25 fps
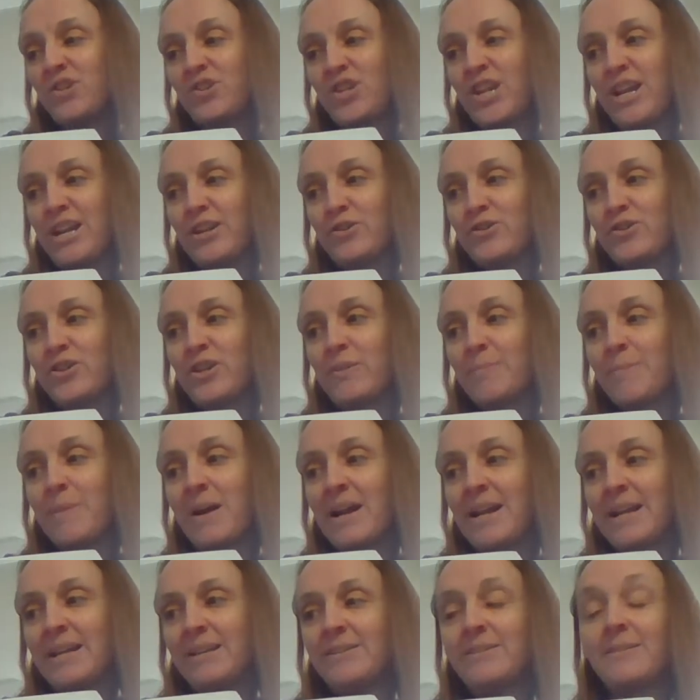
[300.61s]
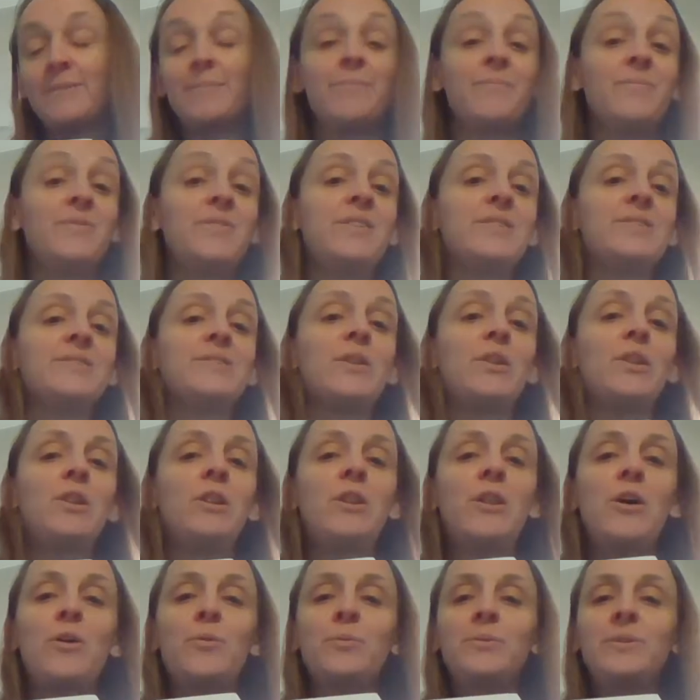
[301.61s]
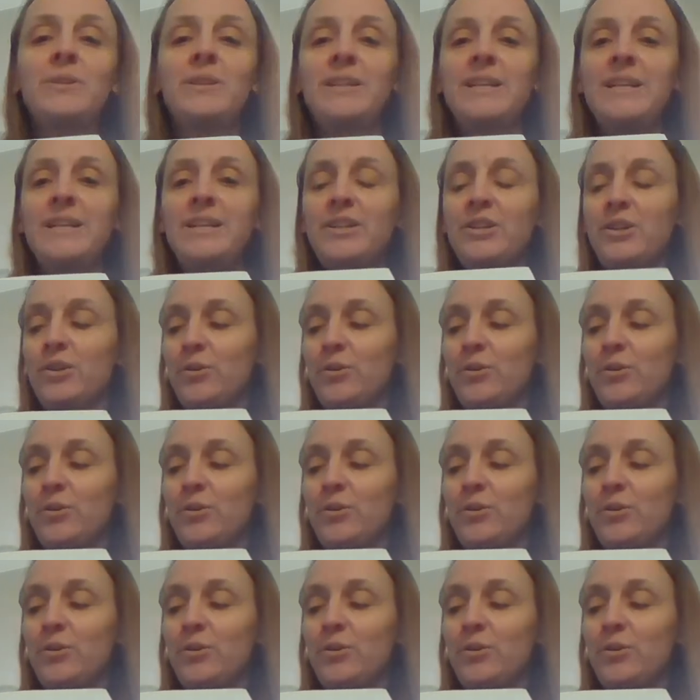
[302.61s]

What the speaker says: changed her mind. This lonely